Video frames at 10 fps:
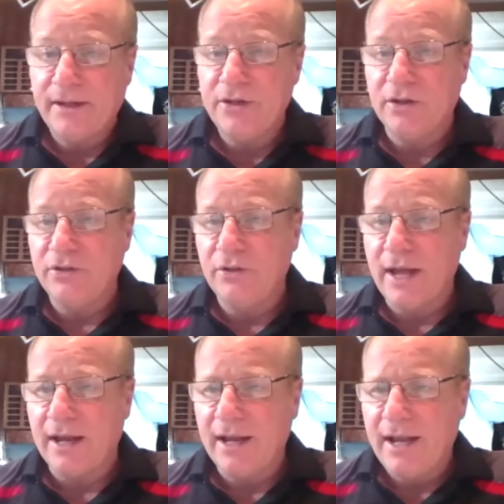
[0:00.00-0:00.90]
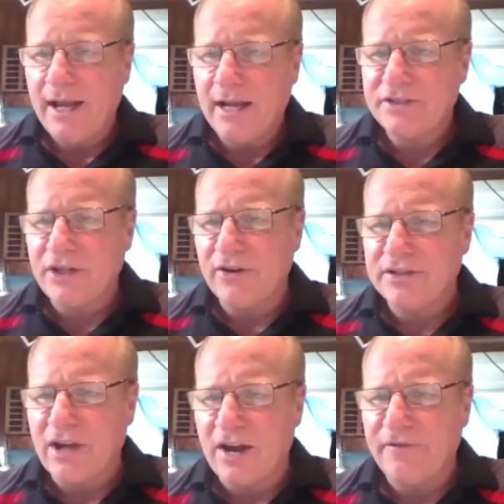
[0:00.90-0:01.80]
And you could do that. Ask
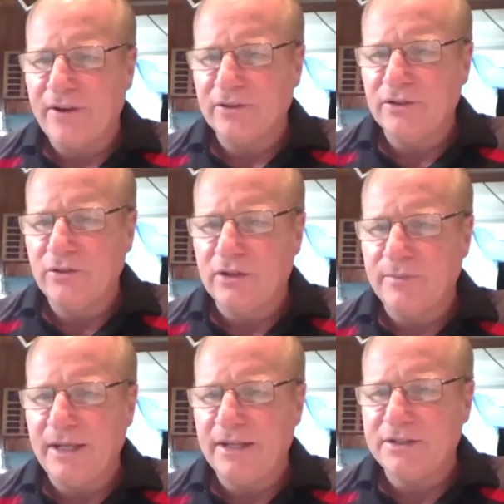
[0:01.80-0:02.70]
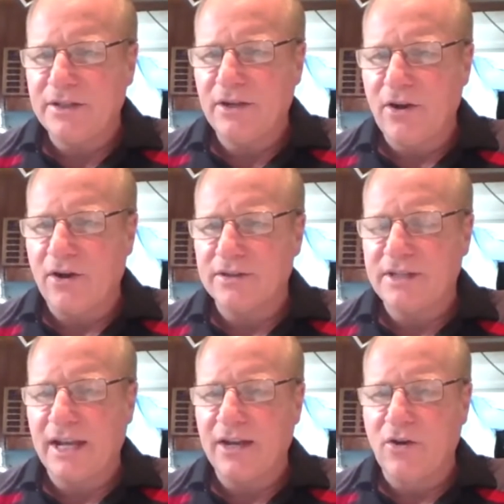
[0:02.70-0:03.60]
Jerry Seinfeld to do Comedians in Cars
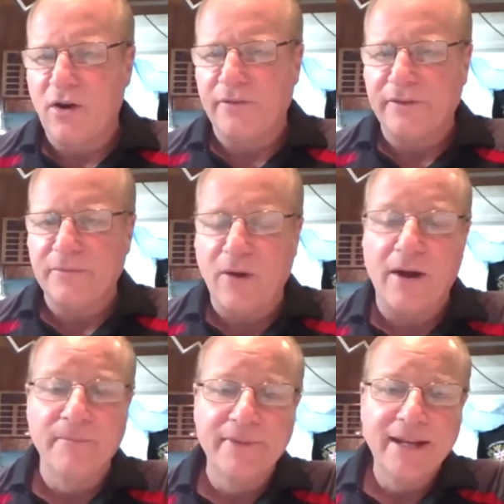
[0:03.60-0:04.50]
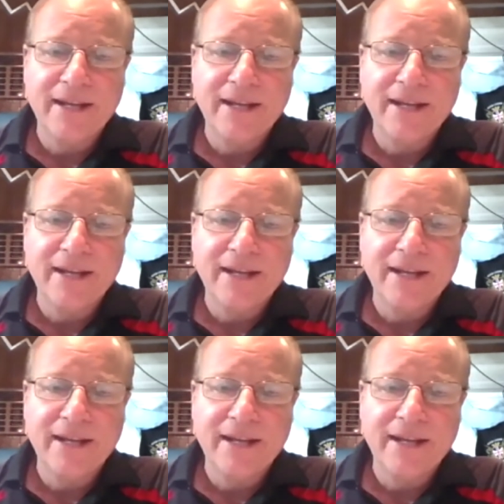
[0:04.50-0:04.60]
Getting Coffee. Well,